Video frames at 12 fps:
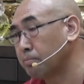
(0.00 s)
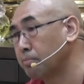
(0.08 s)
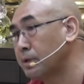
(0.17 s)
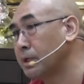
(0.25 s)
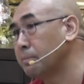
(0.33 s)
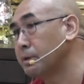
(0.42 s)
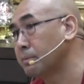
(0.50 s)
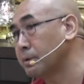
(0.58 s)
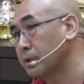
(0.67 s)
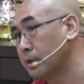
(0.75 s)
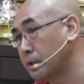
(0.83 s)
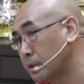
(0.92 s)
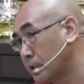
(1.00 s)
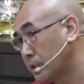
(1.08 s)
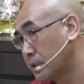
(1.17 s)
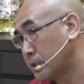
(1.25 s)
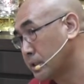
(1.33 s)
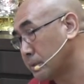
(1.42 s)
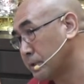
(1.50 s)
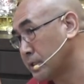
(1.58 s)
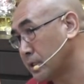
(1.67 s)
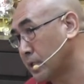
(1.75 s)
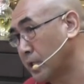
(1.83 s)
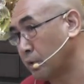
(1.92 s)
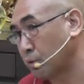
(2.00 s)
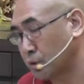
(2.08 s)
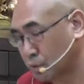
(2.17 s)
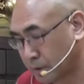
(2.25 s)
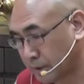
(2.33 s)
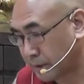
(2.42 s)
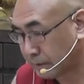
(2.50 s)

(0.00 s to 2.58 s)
Many. In Tibetan language,